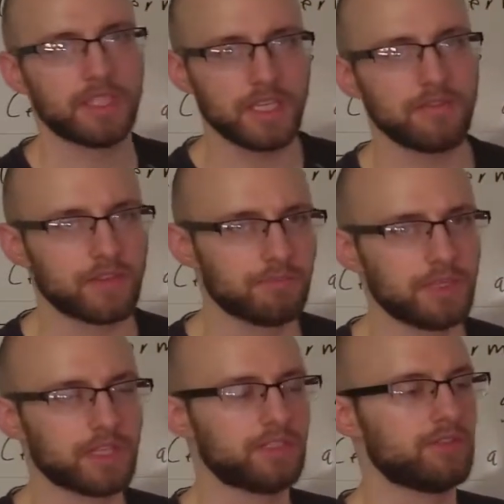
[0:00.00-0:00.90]
even
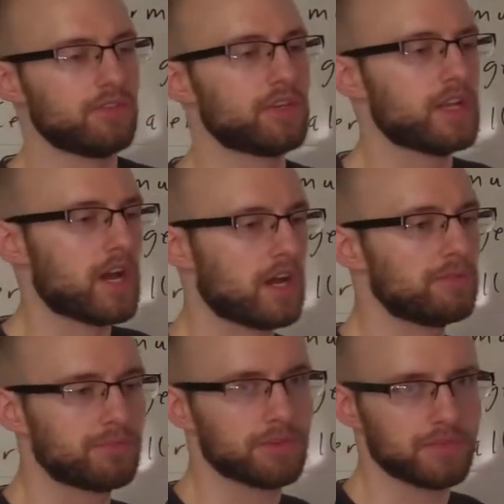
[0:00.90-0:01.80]
because you took an
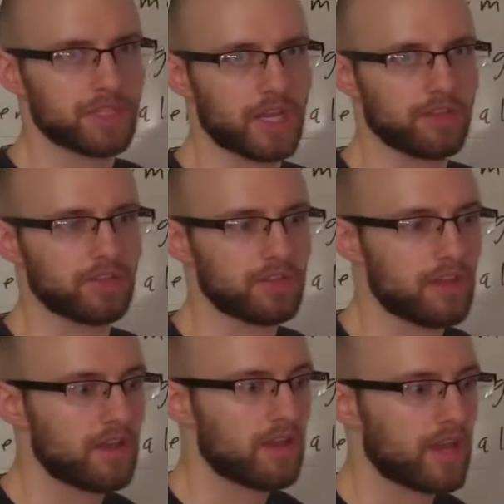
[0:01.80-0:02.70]
odd permutation
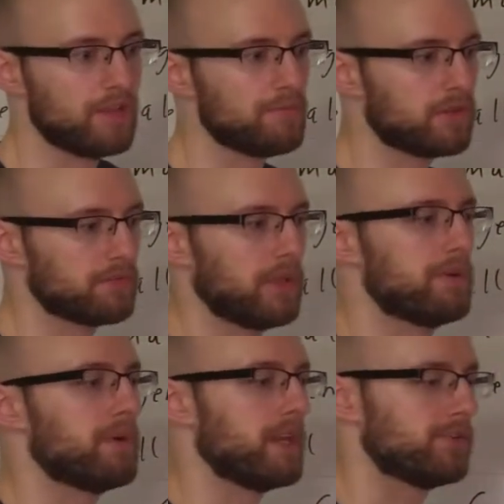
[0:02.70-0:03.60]
and you multiply it
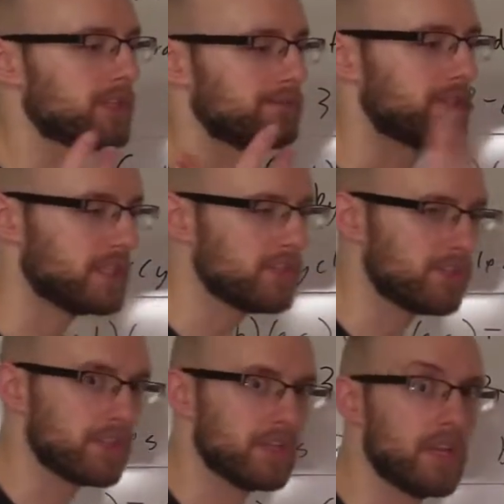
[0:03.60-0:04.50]
by a
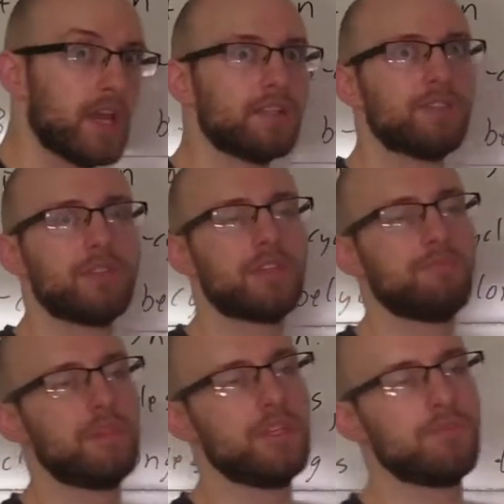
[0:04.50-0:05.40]
transposition, and so it can
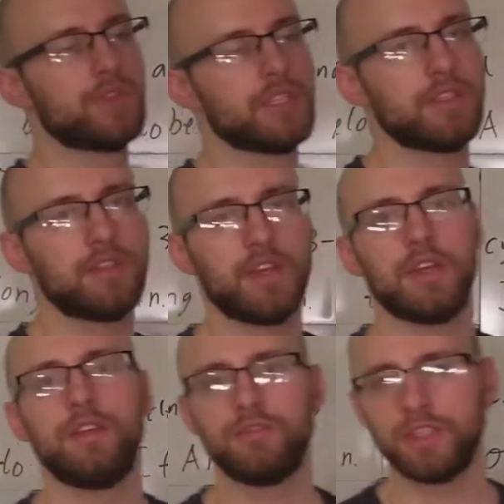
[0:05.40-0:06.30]
be written
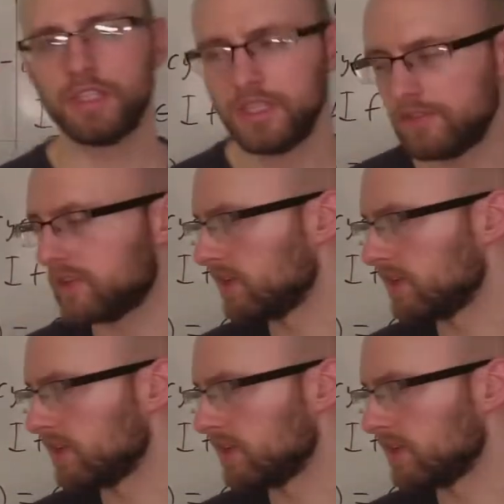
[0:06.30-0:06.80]
using an even